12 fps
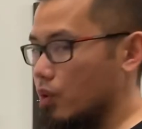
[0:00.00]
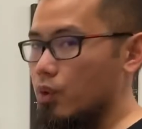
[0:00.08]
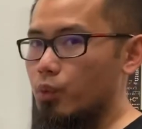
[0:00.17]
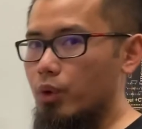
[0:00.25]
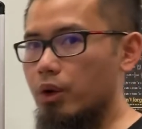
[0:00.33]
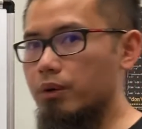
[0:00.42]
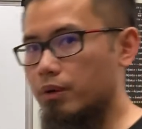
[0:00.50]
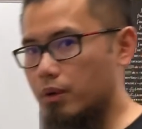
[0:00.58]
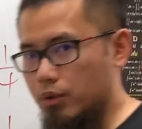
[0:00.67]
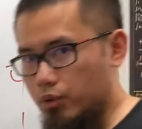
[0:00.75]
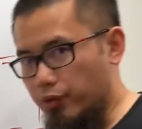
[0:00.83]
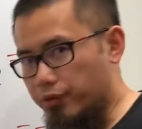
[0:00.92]
well,
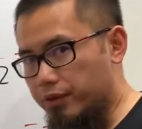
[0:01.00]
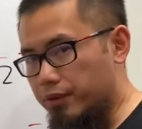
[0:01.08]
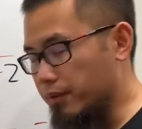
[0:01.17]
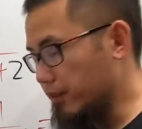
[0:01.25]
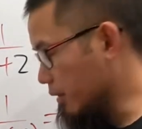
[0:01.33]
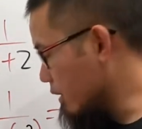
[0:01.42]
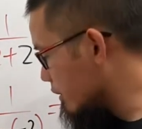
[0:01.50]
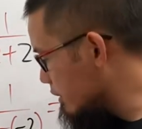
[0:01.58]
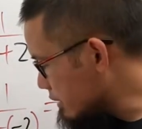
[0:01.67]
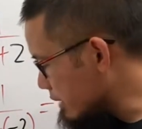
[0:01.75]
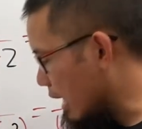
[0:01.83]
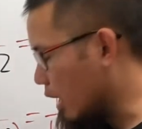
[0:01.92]
to figure
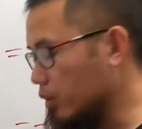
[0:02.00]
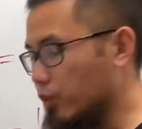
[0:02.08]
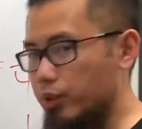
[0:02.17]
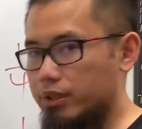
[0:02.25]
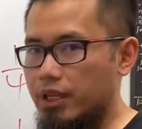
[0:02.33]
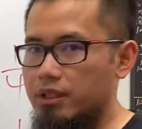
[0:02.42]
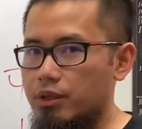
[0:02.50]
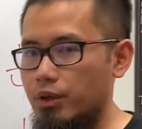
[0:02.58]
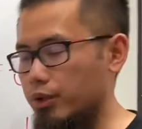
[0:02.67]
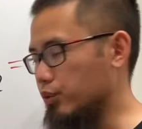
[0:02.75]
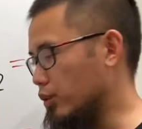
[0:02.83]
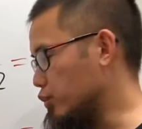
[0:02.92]
this out, we
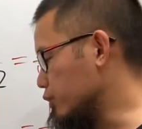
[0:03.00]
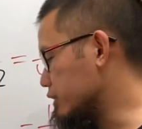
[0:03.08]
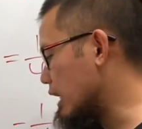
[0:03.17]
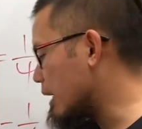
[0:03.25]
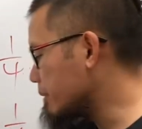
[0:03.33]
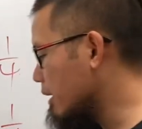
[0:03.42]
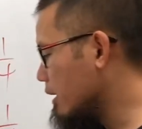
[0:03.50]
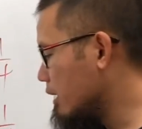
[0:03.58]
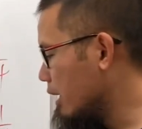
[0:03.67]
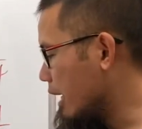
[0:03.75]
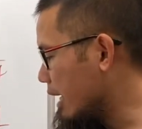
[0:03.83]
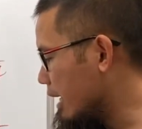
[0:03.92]
technically u sub,
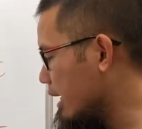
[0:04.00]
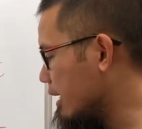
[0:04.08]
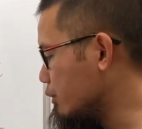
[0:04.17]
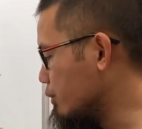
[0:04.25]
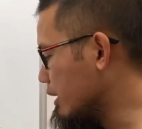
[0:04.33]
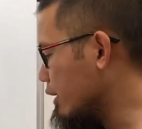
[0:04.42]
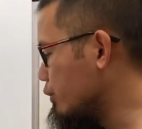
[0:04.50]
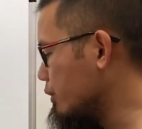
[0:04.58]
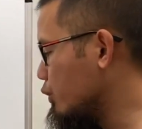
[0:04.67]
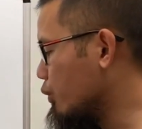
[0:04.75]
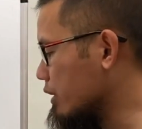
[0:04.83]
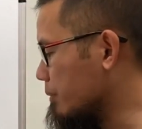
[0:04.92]
and you let u
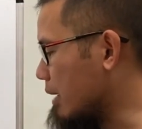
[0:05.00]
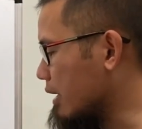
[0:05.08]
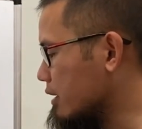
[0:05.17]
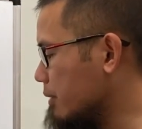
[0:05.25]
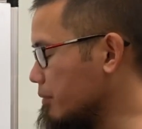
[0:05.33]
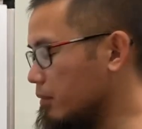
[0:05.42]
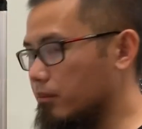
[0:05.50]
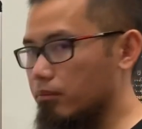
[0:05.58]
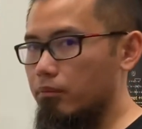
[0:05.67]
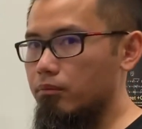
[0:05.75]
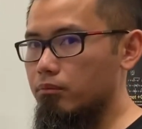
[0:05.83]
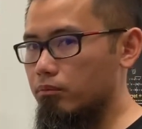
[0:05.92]
equal the bottom,
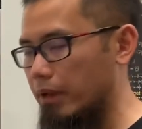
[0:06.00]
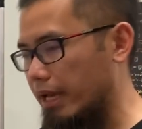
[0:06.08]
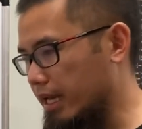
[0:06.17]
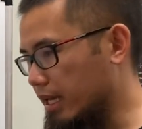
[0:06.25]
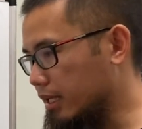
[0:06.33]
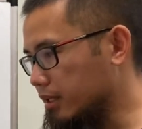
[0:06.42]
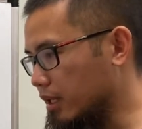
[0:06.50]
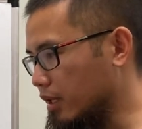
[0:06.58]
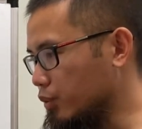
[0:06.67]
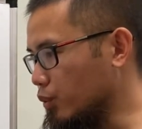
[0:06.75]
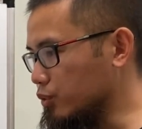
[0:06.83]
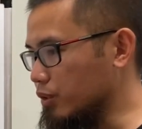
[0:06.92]
and uh,
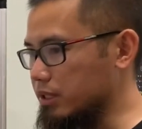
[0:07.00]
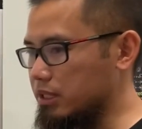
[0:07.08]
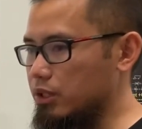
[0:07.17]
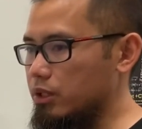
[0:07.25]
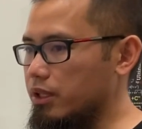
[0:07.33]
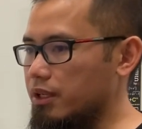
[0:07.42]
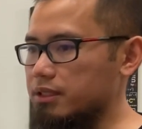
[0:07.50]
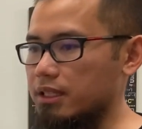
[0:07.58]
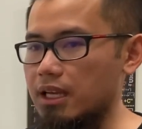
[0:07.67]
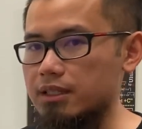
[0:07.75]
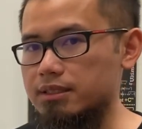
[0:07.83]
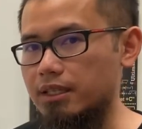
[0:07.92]
you will just see there's a
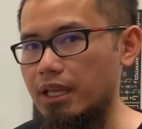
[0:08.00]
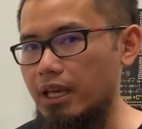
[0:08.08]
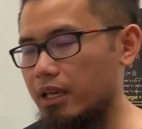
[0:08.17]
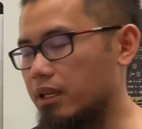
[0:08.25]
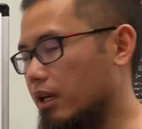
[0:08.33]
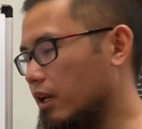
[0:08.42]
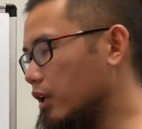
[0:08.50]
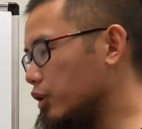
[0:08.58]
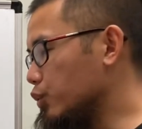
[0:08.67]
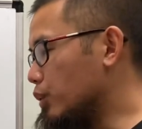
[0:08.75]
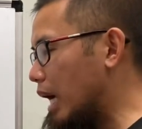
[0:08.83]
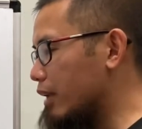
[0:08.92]
constant a.
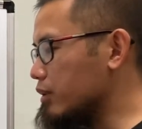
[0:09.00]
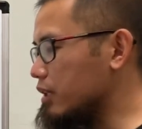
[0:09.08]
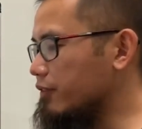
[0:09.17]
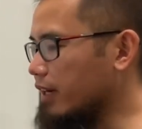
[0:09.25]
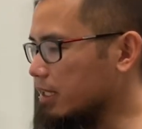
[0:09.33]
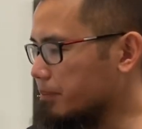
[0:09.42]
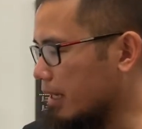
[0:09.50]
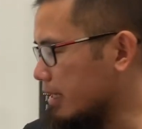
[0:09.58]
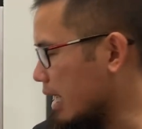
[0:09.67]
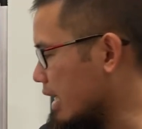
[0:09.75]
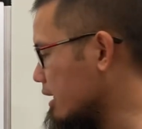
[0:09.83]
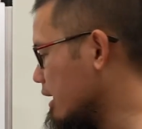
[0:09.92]
You have to divide it by
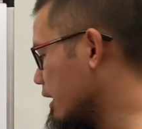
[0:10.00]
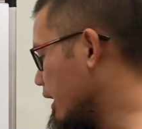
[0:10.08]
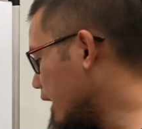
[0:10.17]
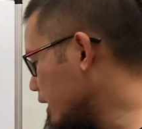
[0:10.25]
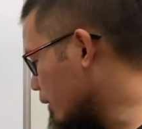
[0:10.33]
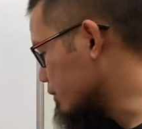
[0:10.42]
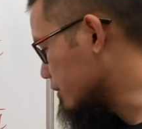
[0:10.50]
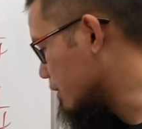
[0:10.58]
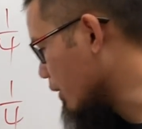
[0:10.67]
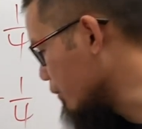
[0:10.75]
that, and I'll just tell